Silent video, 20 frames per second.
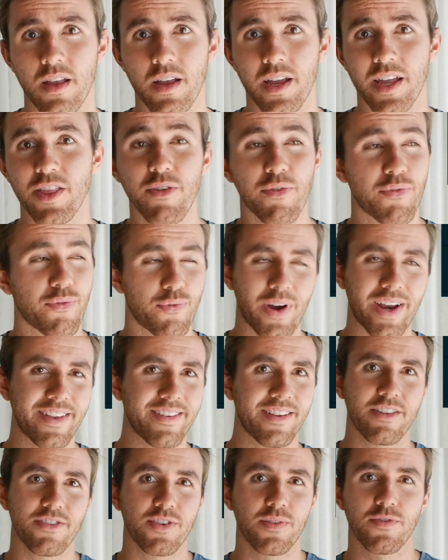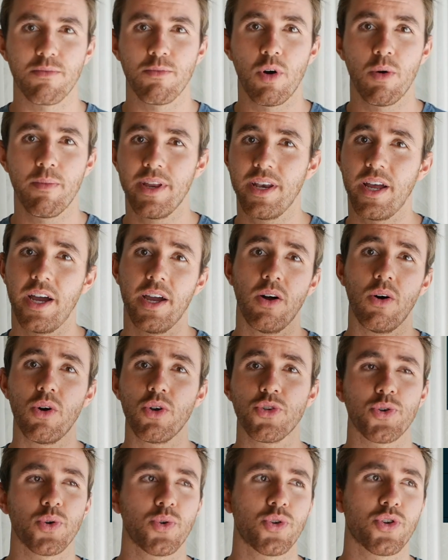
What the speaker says: in the franticness of the moment, I also